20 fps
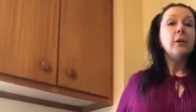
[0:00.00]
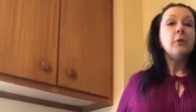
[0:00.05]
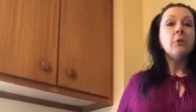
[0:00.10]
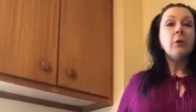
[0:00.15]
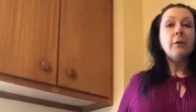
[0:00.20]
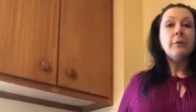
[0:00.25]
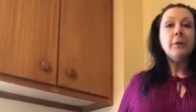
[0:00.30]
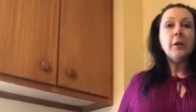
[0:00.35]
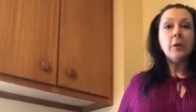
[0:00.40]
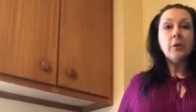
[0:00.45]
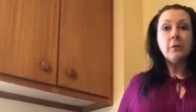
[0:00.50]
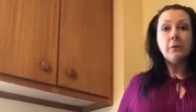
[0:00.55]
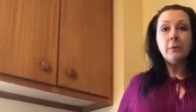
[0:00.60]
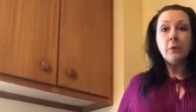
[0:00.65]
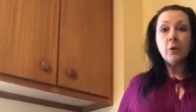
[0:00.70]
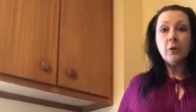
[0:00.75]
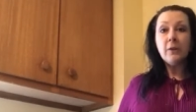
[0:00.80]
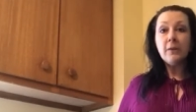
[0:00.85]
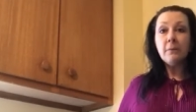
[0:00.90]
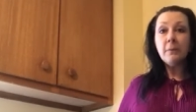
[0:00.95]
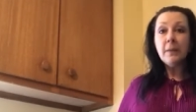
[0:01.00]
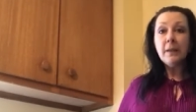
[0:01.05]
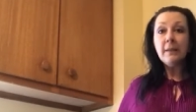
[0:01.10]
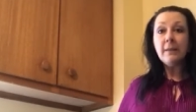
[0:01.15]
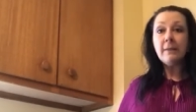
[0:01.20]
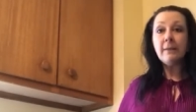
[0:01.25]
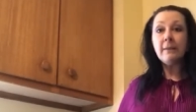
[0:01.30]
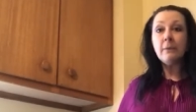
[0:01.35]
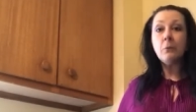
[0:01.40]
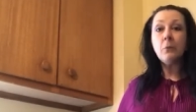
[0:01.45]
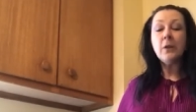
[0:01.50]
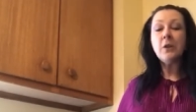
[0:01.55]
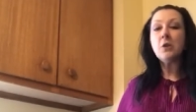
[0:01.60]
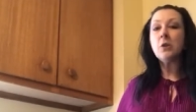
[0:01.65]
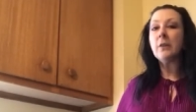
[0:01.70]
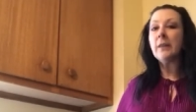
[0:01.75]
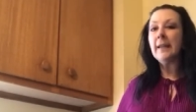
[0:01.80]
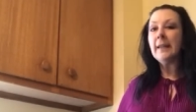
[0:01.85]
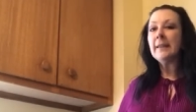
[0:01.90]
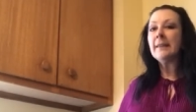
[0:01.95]
12 Terrors of Christmas, which
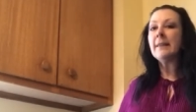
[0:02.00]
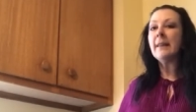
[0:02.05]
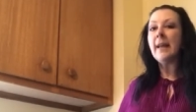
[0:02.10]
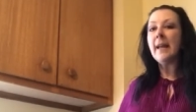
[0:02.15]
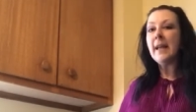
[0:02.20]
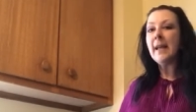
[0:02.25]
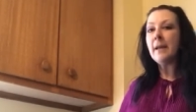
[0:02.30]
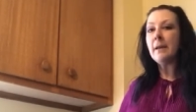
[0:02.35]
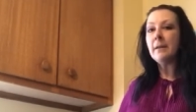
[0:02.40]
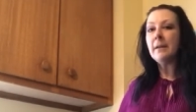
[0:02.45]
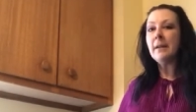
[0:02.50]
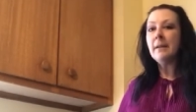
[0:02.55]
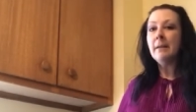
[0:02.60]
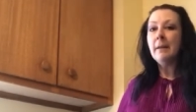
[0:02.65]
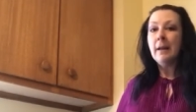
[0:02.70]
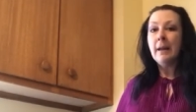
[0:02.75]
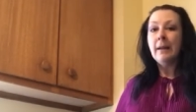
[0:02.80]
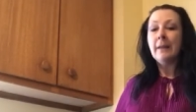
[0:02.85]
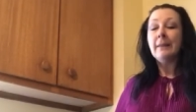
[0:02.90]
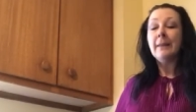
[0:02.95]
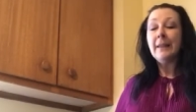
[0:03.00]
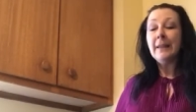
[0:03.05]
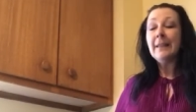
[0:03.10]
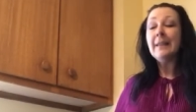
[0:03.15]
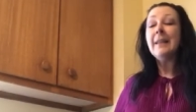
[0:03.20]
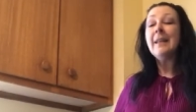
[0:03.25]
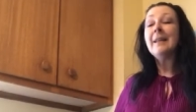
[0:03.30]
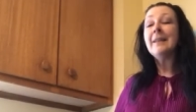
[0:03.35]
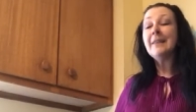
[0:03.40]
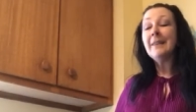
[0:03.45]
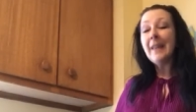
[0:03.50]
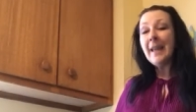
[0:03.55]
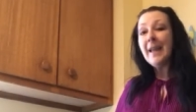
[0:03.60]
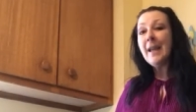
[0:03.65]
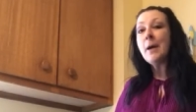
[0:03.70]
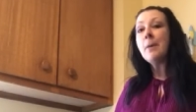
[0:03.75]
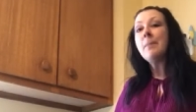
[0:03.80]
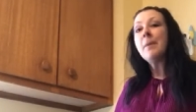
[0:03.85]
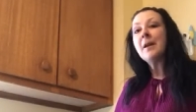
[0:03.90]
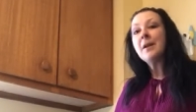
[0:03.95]
Lynn Lamb
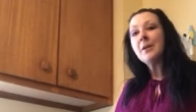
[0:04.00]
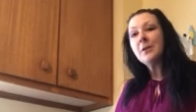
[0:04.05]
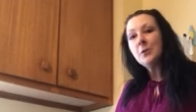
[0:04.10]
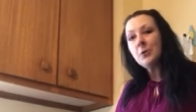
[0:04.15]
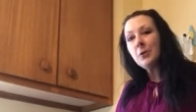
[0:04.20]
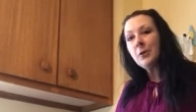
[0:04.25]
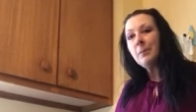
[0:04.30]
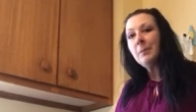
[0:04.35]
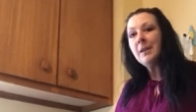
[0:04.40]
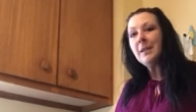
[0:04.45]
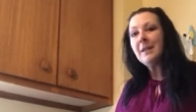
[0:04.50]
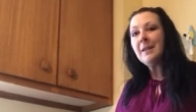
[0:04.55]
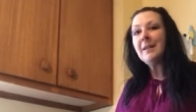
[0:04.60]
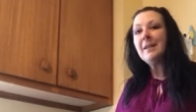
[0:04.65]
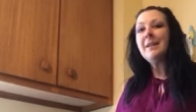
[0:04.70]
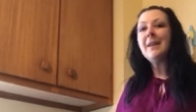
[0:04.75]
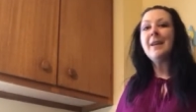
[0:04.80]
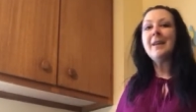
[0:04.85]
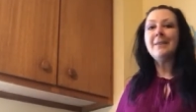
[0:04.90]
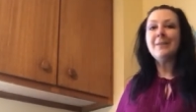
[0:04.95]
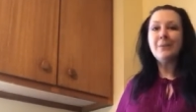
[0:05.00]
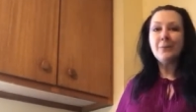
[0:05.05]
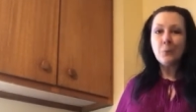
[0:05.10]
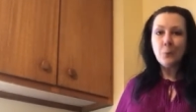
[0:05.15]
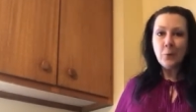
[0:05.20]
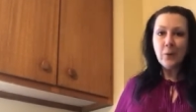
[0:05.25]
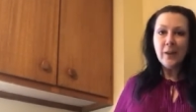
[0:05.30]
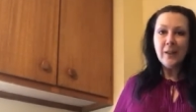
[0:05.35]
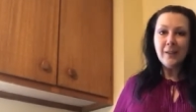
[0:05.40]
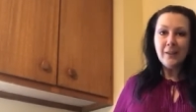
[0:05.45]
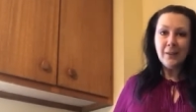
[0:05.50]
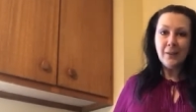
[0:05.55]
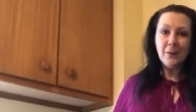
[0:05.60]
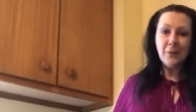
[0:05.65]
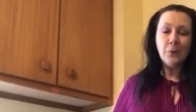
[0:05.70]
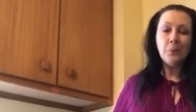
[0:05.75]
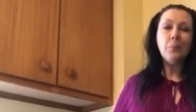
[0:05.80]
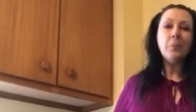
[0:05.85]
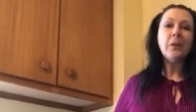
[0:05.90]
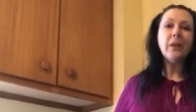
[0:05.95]
contributed a story
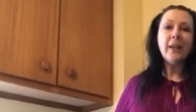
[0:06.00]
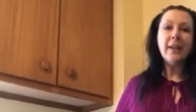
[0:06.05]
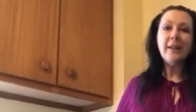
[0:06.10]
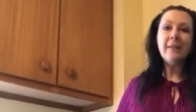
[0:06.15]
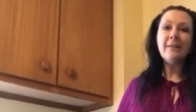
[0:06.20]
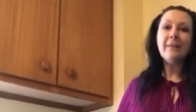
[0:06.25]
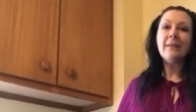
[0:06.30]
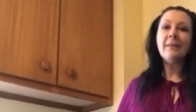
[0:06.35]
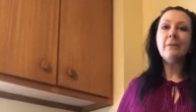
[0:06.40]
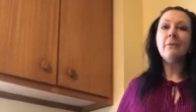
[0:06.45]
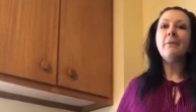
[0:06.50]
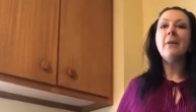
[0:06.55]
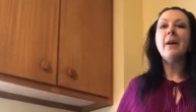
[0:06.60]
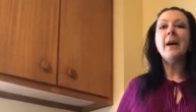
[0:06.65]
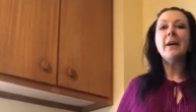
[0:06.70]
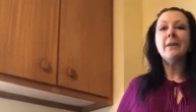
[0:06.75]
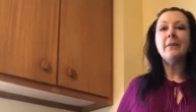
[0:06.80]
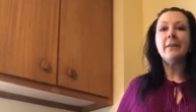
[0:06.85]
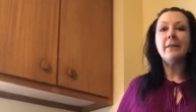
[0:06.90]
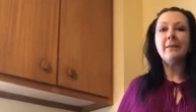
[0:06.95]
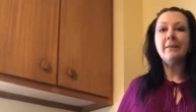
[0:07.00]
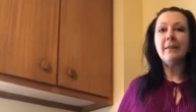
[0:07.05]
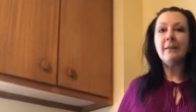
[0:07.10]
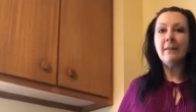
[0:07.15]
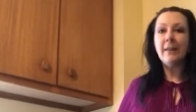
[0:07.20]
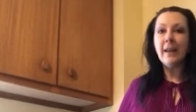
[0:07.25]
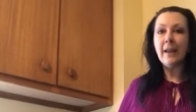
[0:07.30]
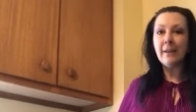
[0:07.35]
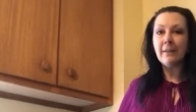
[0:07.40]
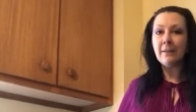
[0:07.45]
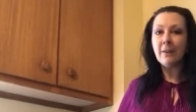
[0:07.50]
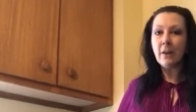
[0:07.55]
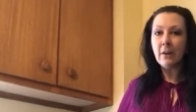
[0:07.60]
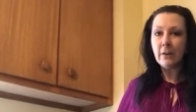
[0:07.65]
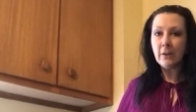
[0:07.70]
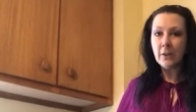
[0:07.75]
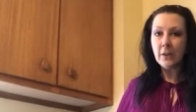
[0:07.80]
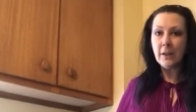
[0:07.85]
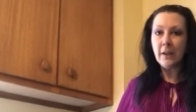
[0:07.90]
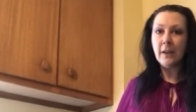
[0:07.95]
to, place as a finalist in the
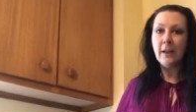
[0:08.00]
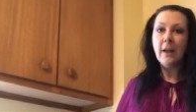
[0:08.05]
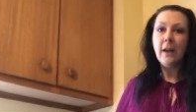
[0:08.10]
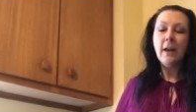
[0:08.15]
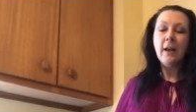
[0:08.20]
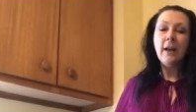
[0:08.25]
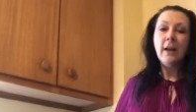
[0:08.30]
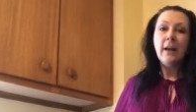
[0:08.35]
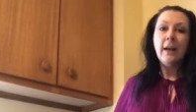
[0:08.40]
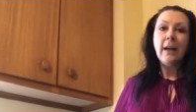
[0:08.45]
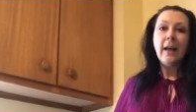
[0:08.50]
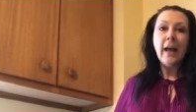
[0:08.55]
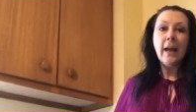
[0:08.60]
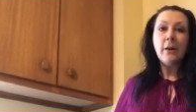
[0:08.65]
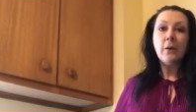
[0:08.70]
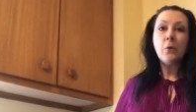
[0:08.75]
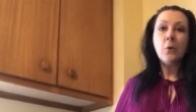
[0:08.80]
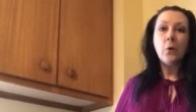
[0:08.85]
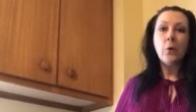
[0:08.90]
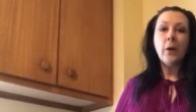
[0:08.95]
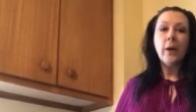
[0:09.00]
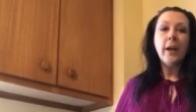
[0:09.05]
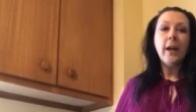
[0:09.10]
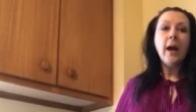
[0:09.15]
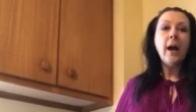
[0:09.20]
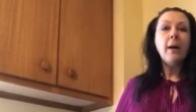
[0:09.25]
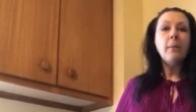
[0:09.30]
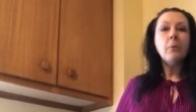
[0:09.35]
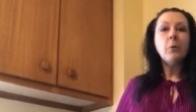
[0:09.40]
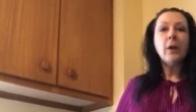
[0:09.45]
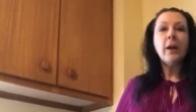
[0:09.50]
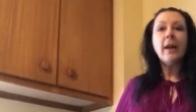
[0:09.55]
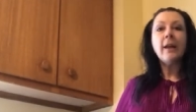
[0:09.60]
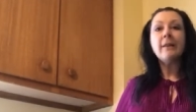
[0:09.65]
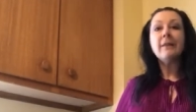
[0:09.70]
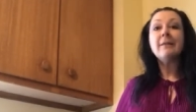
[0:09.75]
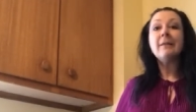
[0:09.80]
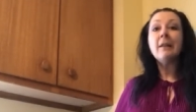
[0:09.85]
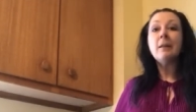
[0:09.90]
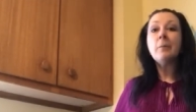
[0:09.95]
anthology category. We're kind
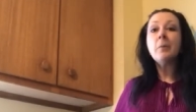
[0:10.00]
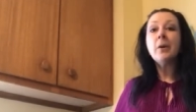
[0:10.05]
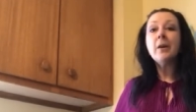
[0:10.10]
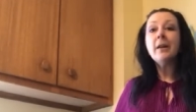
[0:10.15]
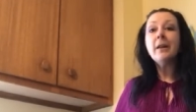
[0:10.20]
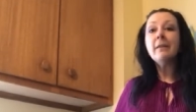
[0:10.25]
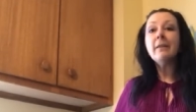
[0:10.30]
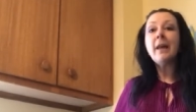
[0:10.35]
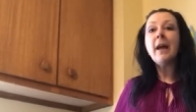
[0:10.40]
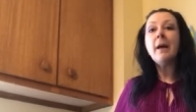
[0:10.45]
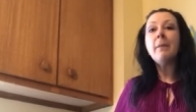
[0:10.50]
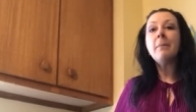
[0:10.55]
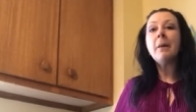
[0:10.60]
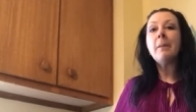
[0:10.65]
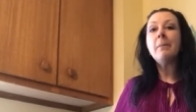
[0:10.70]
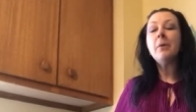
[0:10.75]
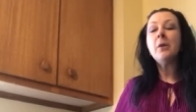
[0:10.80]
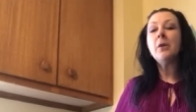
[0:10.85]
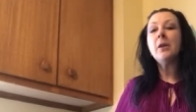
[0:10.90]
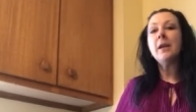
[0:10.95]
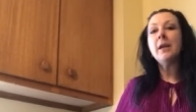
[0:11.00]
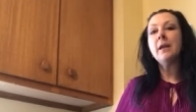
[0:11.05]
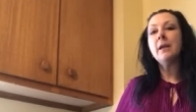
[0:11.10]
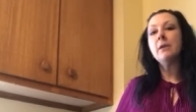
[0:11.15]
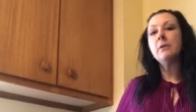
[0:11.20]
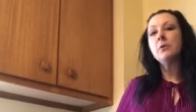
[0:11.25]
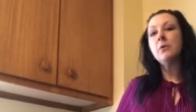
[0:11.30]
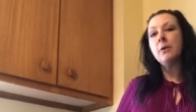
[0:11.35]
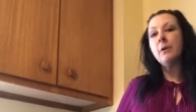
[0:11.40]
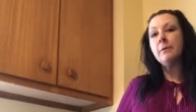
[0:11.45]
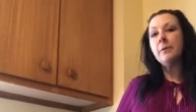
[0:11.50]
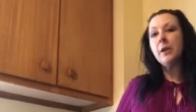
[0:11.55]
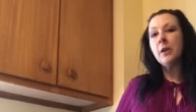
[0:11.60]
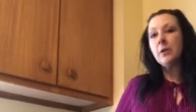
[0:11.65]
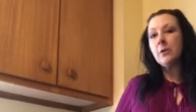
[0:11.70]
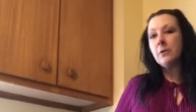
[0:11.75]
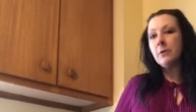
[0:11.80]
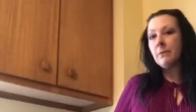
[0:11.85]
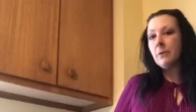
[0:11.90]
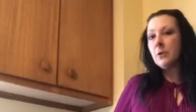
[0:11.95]
of celebrating that by putting 12
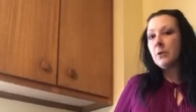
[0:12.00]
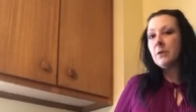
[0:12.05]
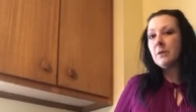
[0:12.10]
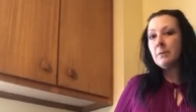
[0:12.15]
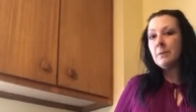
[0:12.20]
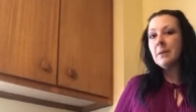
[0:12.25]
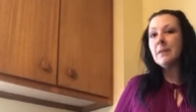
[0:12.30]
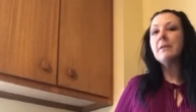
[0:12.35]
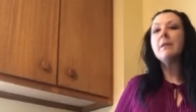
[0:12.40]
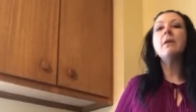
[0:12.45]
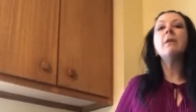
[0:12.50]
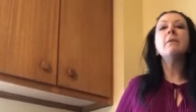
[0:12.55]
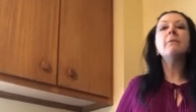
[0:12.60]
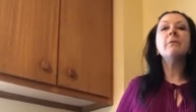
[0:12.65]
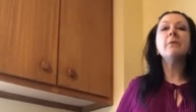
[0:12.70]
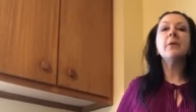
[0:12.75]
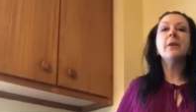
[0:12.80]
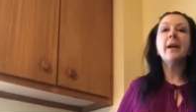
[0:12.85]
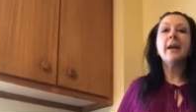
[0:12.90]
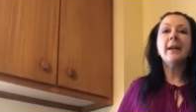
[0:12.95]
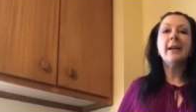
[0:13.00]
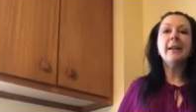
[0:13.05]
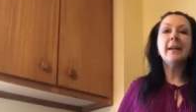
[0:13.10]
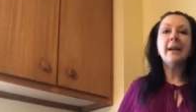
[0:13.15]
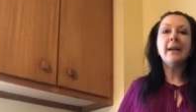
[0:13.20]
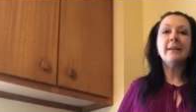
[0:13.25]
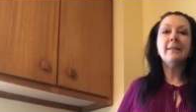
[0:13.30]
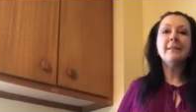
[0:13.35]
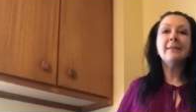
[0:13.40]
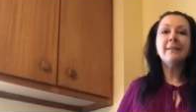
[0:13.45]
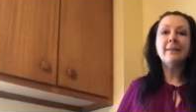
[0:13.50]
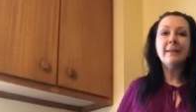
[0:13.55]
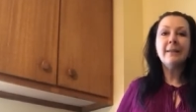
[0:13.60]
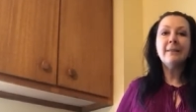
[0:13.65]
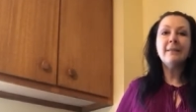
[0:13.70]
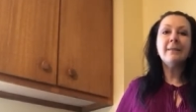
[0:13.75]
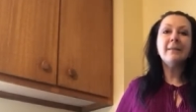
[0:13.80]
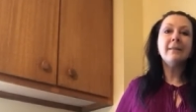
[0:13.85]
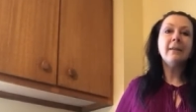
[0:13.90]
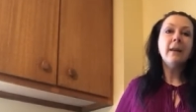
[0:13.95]
Terrors of Christmas on for 99
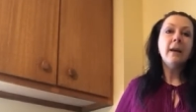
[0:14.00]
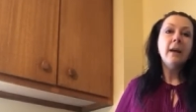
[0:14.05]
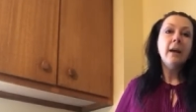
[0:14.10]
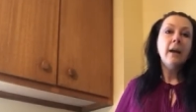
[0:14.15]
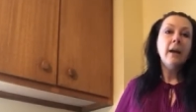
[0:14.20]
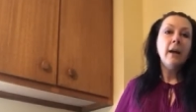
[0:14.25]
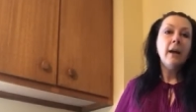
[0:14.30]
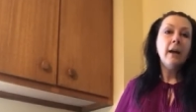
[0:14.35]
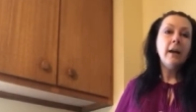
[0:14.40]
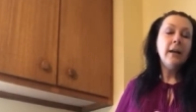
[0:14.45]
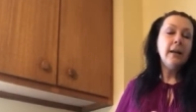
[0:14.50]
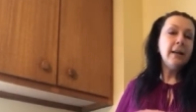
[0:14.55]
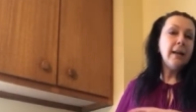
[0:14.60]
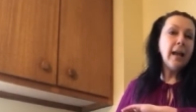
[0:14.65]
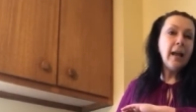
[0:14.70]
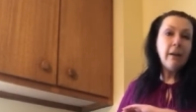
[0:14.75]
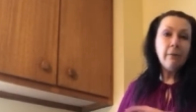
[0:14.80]
cents in